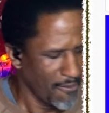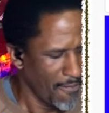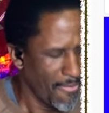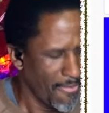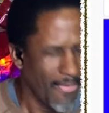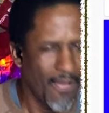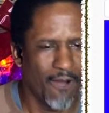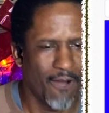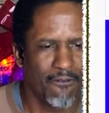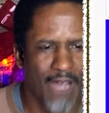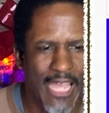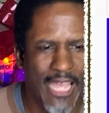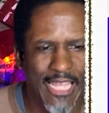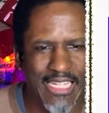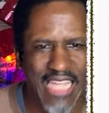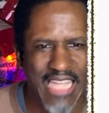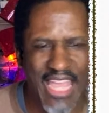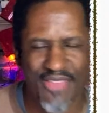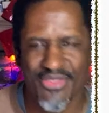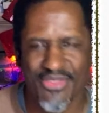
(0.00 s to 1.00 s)
All right,
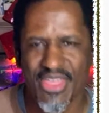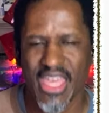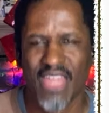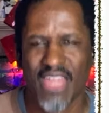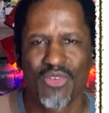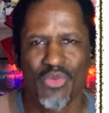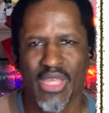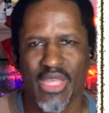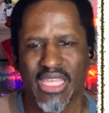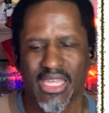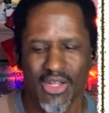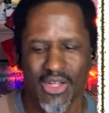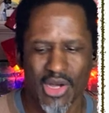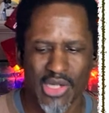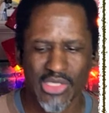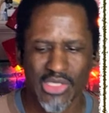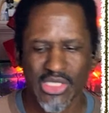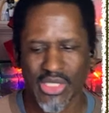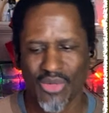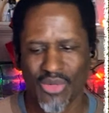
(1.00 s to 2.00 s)
and then we can
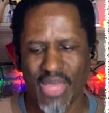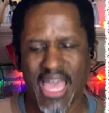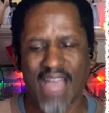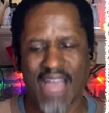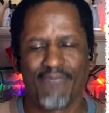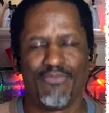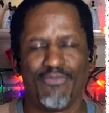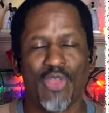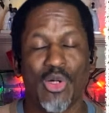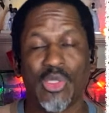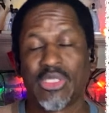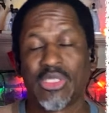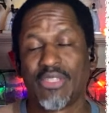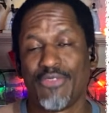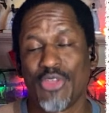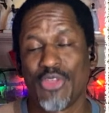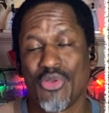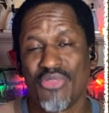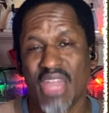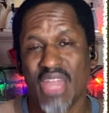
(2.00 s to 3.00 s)
also have those of
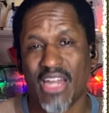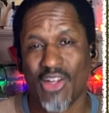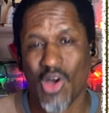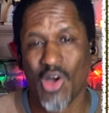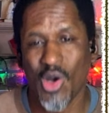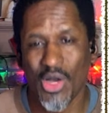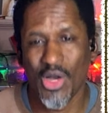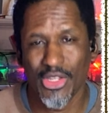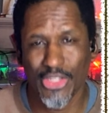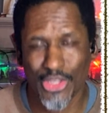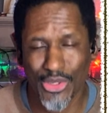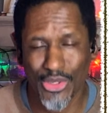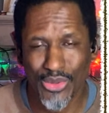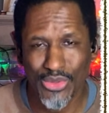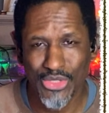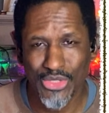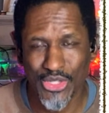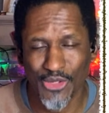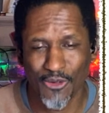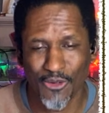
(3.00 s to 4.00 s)
you that are on
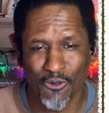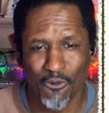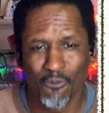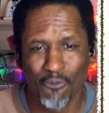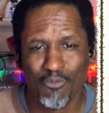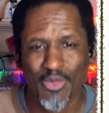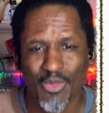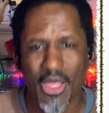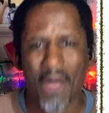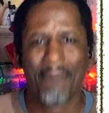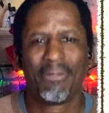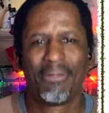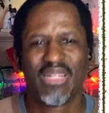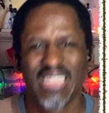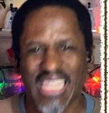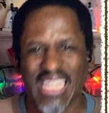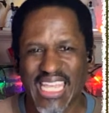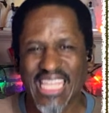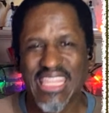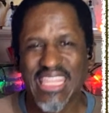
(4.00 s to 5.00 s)
YouTube
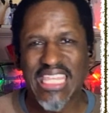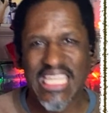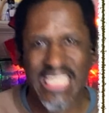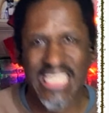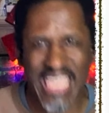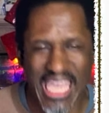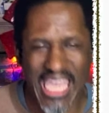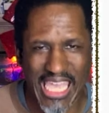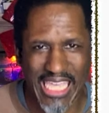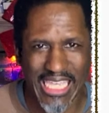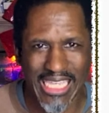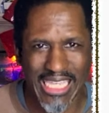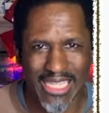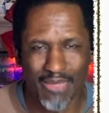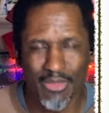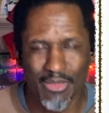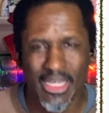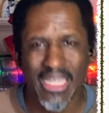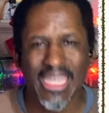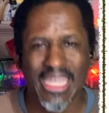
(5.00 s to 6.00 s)
play the
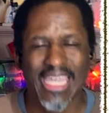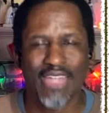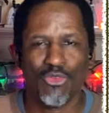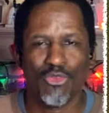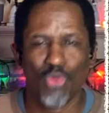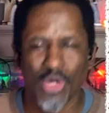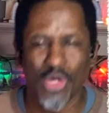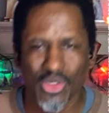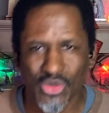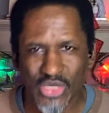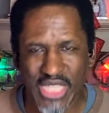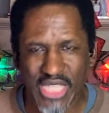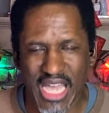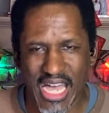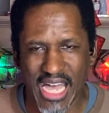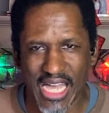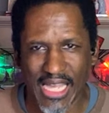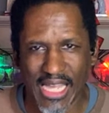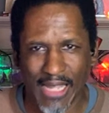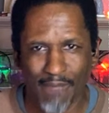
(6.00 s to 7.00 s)
game in real
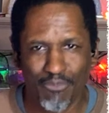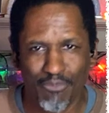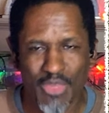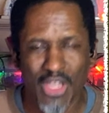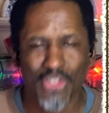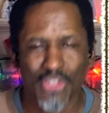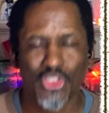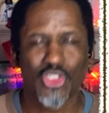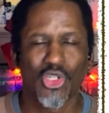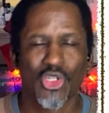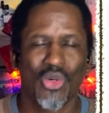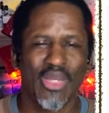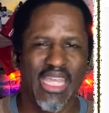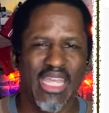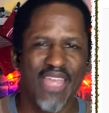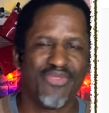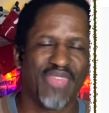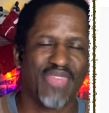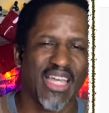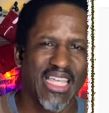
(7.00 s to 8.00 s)
time. So
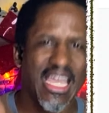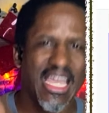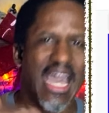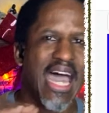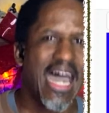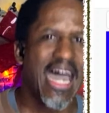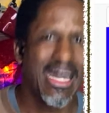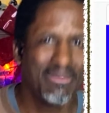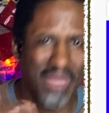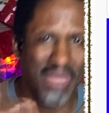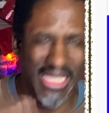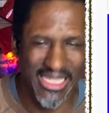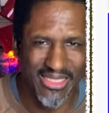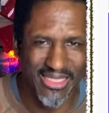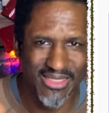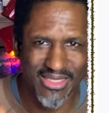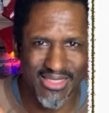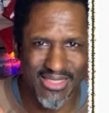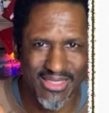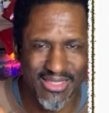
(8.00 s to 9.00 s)
in the
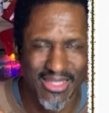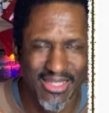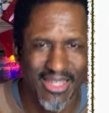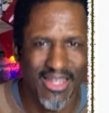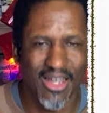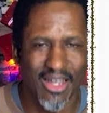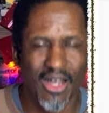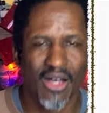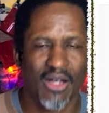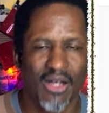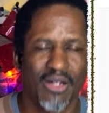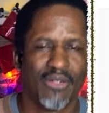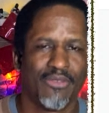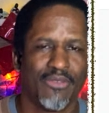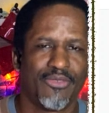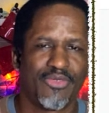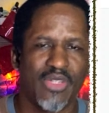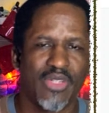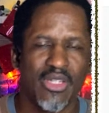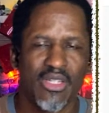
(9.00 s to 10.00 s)
comments of
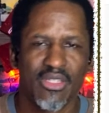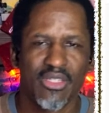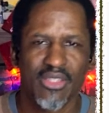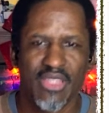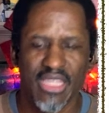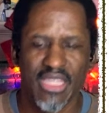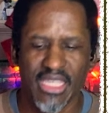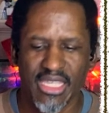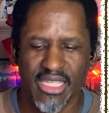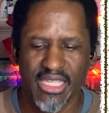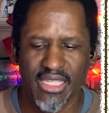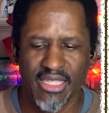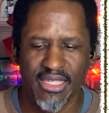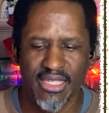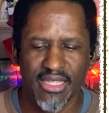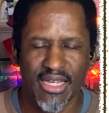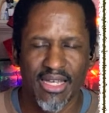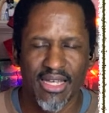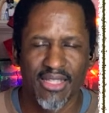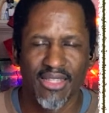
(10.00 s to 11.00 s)
the
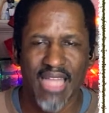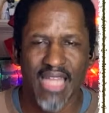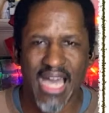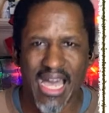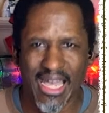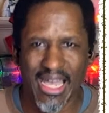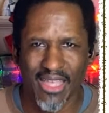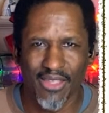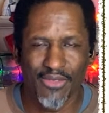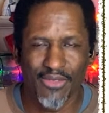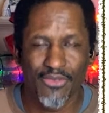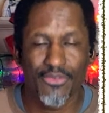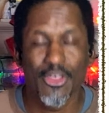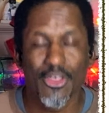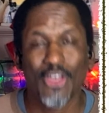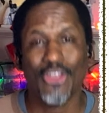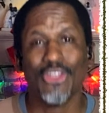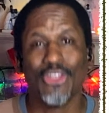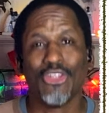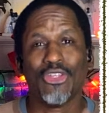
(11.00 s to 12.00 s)
live,
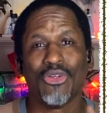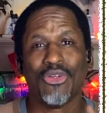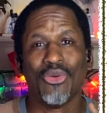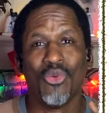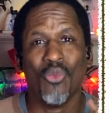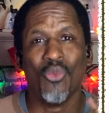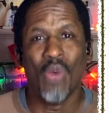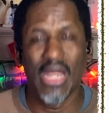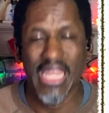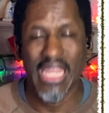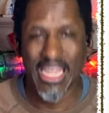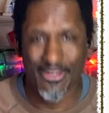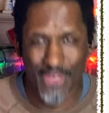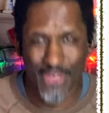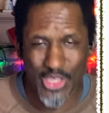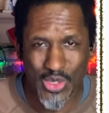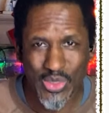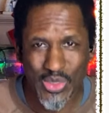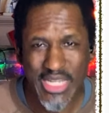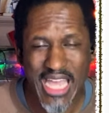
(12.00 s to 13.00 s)
whatever
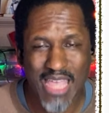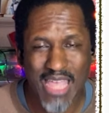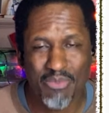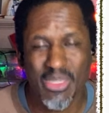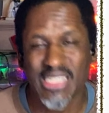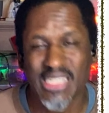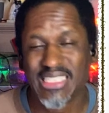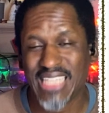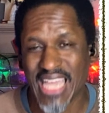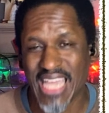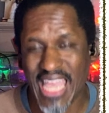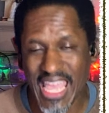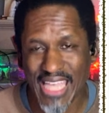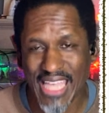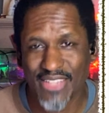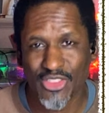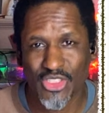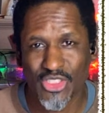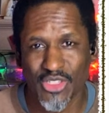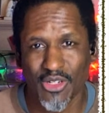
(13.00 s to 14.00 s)
you type in to
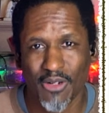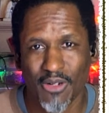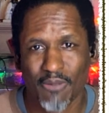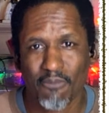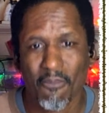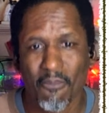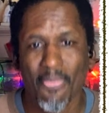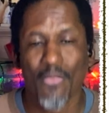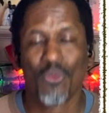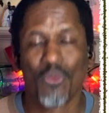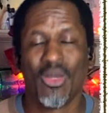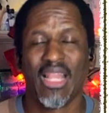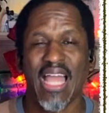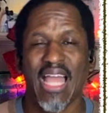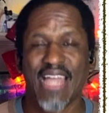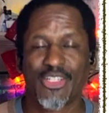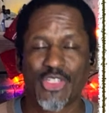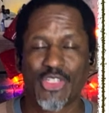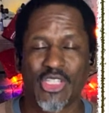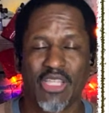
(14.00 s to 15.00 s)
answer will
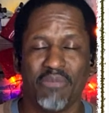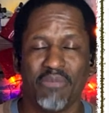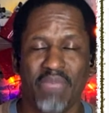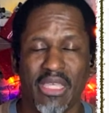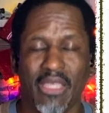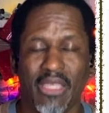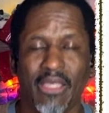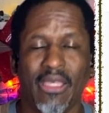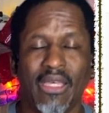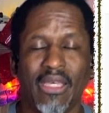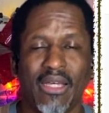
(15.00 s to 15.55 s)
actually be